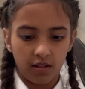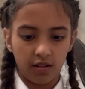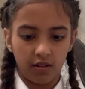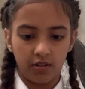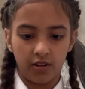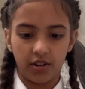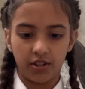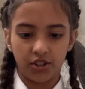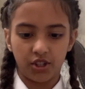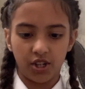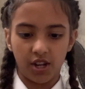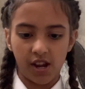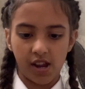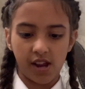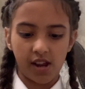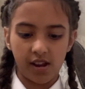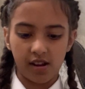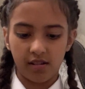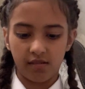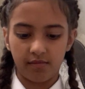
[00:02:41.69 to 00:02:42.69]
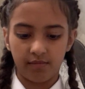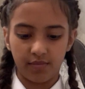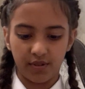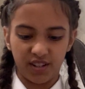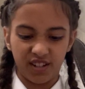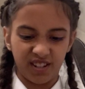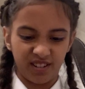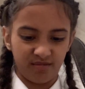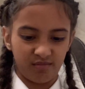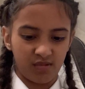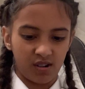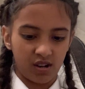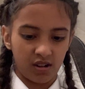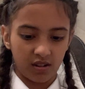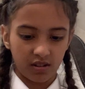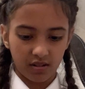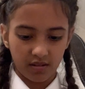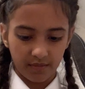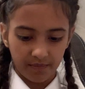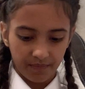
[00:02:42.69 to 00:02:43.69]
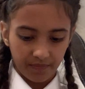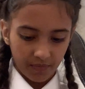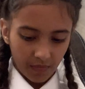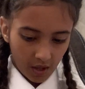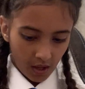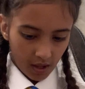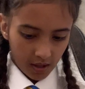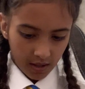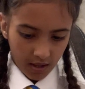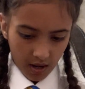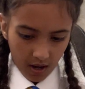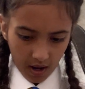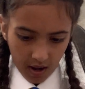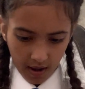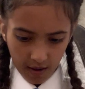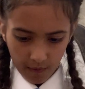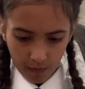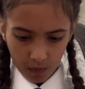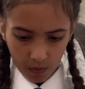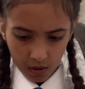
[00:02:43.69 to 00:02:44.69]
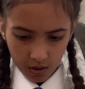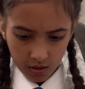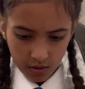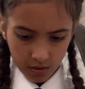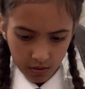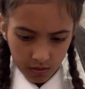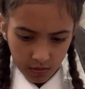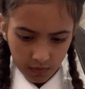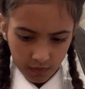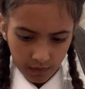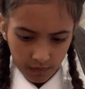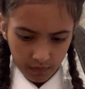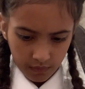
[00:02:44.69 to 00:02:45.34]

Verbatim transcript: on a chair, but it didn't work. And I have one, two,